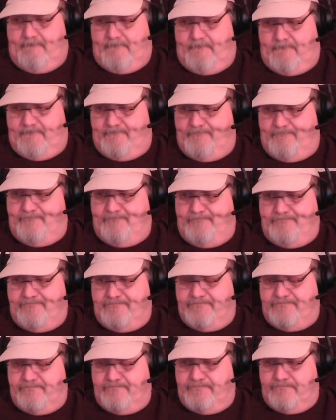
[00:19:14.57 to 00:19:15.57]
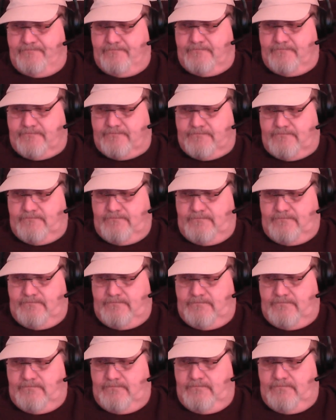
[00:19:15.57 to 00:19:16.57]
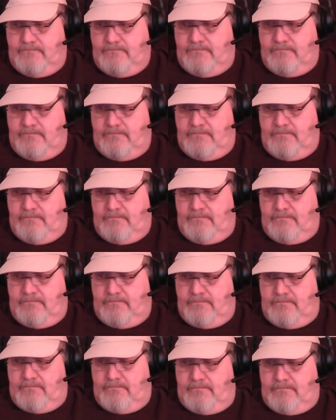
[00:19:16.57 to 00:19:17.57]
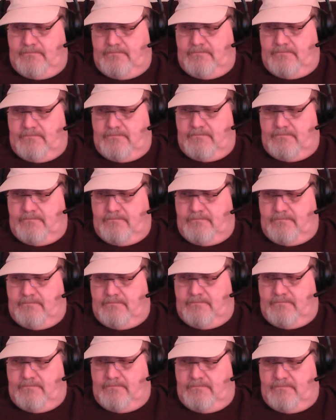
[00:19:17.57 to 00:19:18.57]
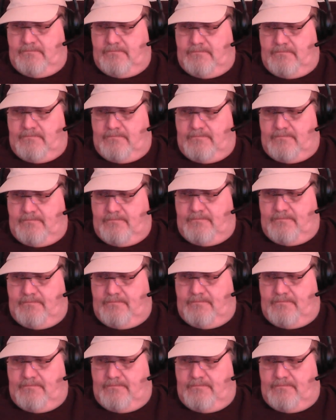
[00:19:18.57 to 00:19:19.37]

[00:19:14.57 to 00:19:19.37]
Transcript: [no speech]